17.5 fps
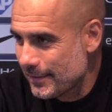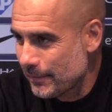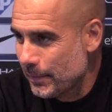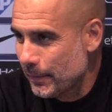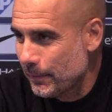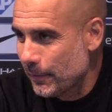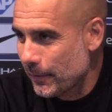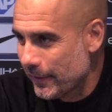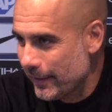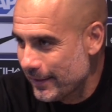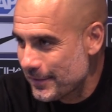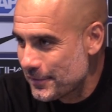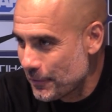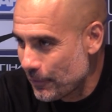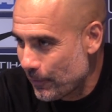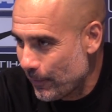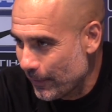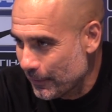the people here, are
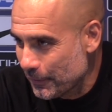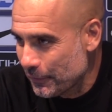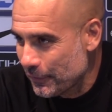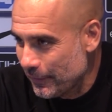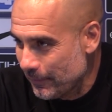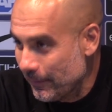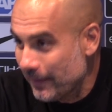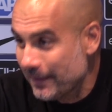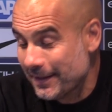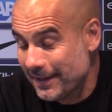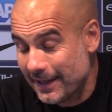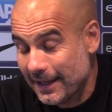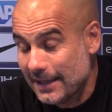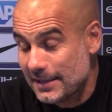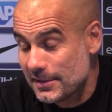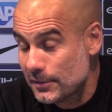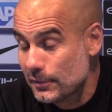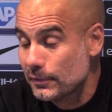so proud of him, but he
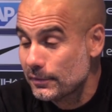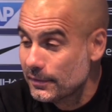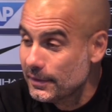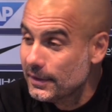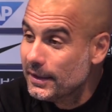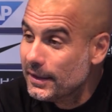has to.